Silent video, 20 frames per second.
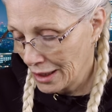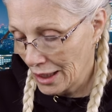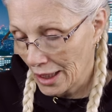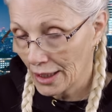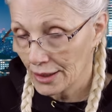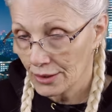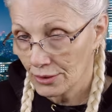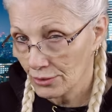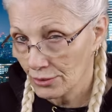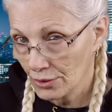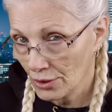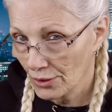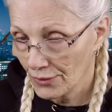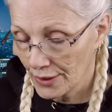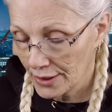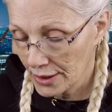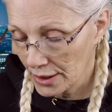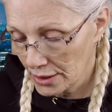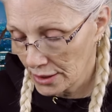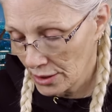I don't know if
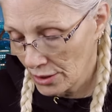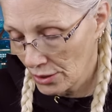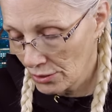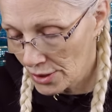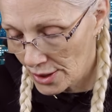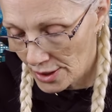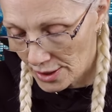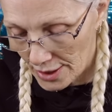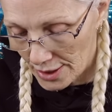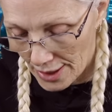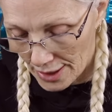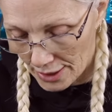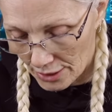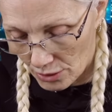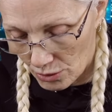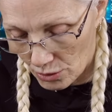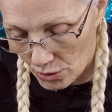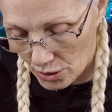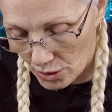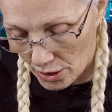I didn't notice that
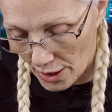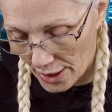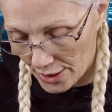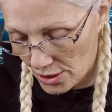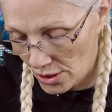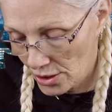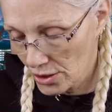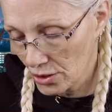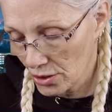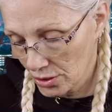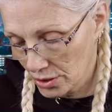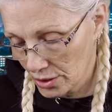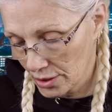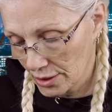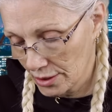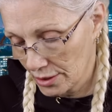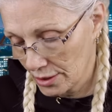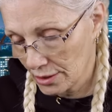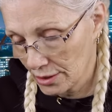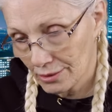or I just looked
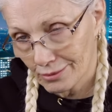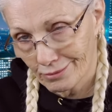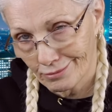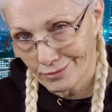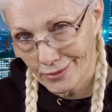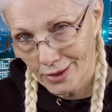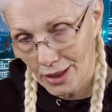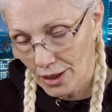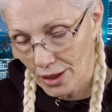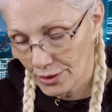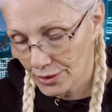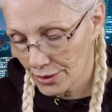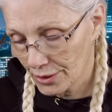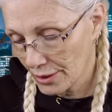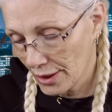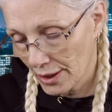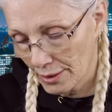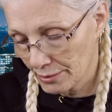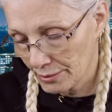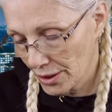at the color.
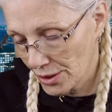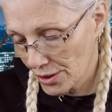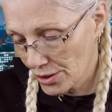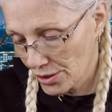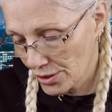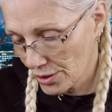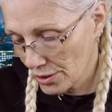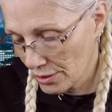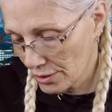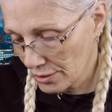I'm not sure.